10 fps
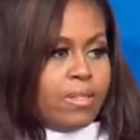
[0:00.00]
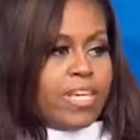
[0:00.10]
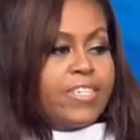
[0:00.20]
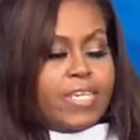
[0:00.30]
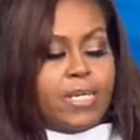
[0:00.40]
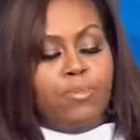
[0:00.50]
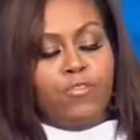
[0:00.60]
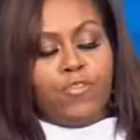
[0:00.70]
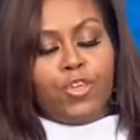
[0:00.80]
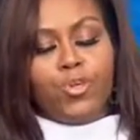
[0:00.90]
They seem
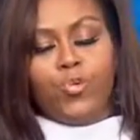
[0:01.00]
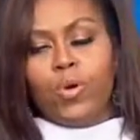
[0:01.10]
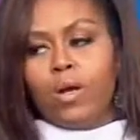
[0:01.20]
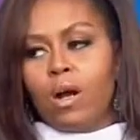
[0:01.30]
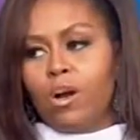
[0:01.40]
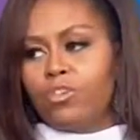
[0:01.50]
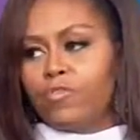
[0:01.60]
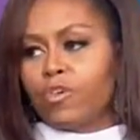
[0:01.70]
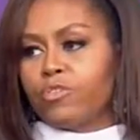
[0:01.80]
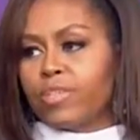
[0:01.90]
to view our
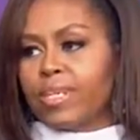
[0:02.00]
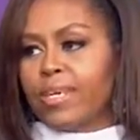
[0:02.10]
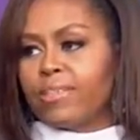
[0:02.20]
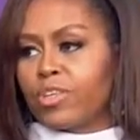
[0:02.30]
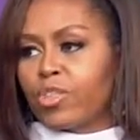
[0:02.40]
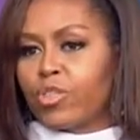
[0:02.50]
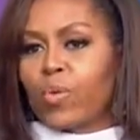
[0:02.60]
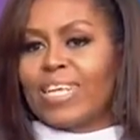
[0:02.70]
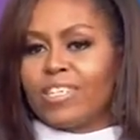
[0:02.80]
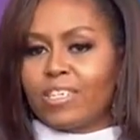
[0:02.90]
diversity as a
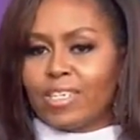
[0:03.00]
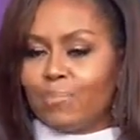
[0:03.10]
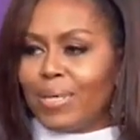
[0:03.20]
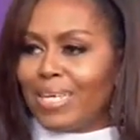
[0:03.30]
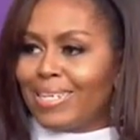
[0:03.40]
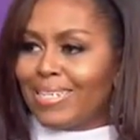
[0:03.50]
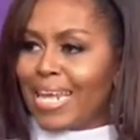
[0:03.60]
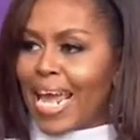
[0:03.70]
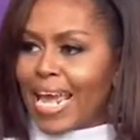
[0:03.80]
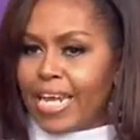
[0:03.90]
threat to be
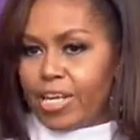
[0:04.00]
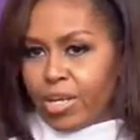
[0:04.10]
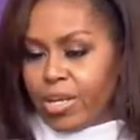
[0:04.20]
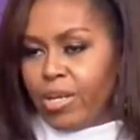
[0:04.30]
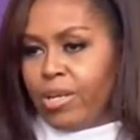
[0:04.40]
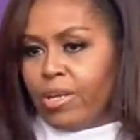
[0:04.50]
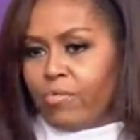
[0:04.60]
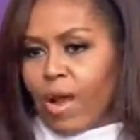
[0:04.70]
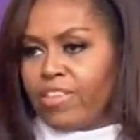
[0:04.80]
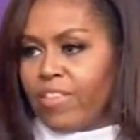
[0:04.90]
contained
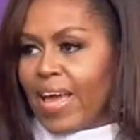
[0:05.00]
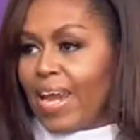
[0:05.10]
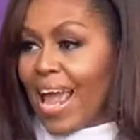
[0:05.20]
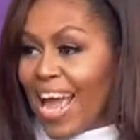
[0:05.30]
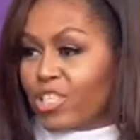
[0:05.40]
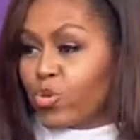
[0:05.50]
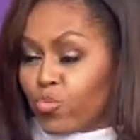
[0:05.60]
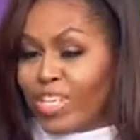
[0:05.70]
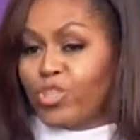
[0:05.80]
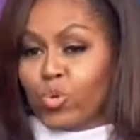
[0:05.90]
rather than as a
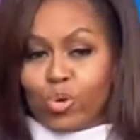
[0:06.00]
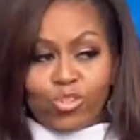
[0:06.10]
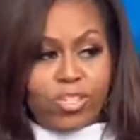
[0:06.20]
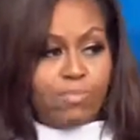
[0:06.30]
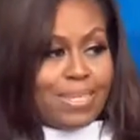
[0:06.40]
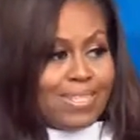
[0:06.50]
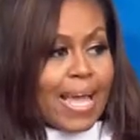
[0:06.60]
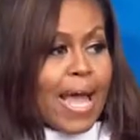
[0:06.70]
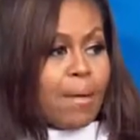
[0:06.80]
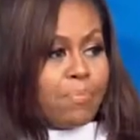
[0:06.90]
resource to be
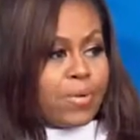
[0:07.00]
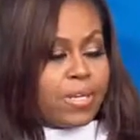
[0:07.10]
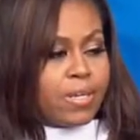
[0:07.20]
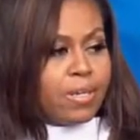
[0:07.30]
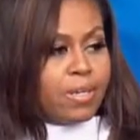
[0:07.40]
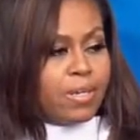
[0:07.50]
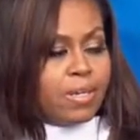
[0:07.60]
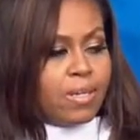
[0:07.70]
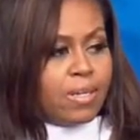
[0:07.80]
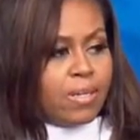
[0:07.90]
tapped.
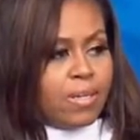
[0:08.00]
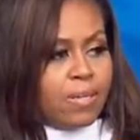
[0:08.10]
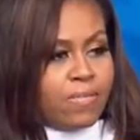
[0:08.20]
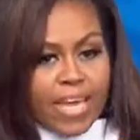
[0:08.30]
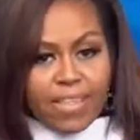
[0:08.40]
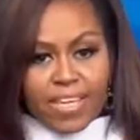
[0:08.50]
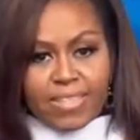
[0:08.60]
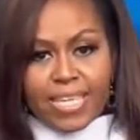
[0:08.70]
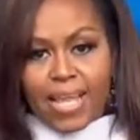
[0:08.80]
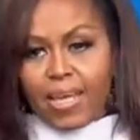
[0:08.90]
They
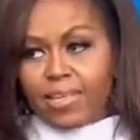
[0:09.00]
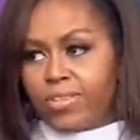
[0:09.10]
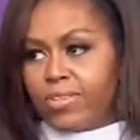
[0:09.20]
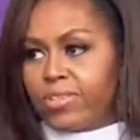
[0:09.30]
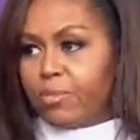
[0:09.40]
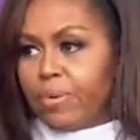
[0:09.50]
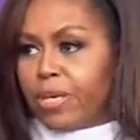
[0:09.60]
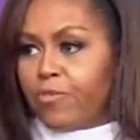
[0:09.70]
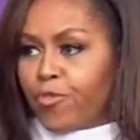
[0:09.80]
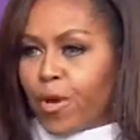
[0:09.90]
tell us to
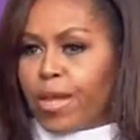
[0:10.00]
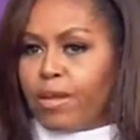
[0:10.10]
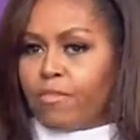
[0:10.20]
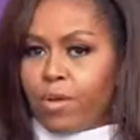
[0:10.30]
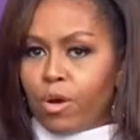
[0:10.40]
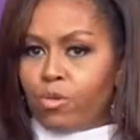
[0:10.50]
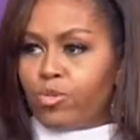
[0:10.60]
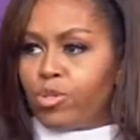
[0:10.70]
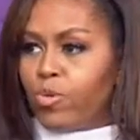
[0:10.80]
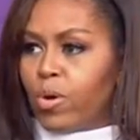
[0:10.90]
be afraid of
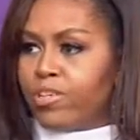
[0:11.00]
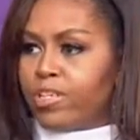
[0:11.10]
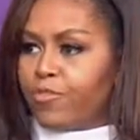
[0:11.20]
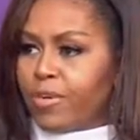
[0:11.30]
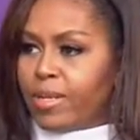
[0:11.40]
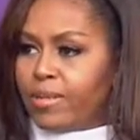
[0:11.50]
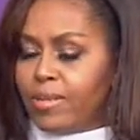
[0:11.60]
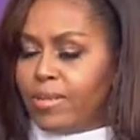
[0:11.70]
those who are different,